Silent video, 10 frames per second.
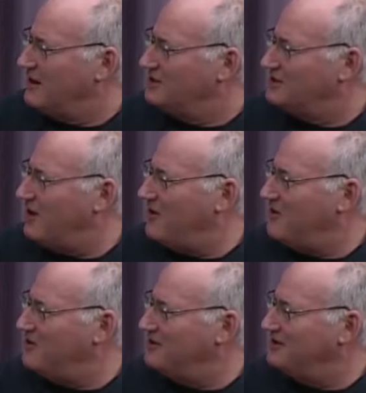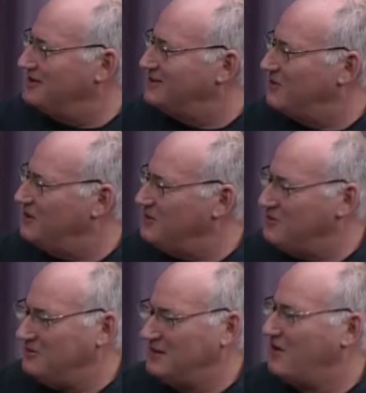So so
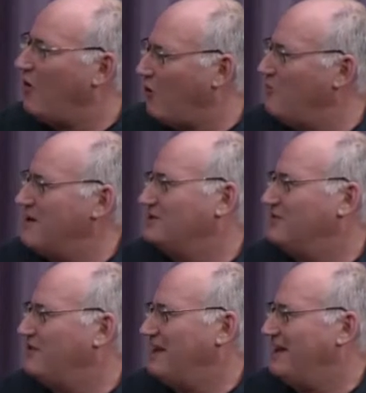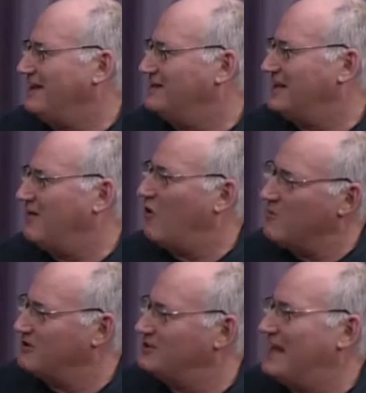you did a whole bunch of things that
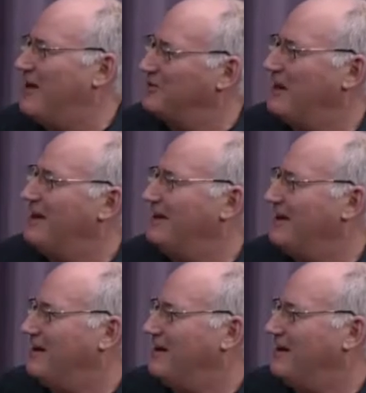almost sound like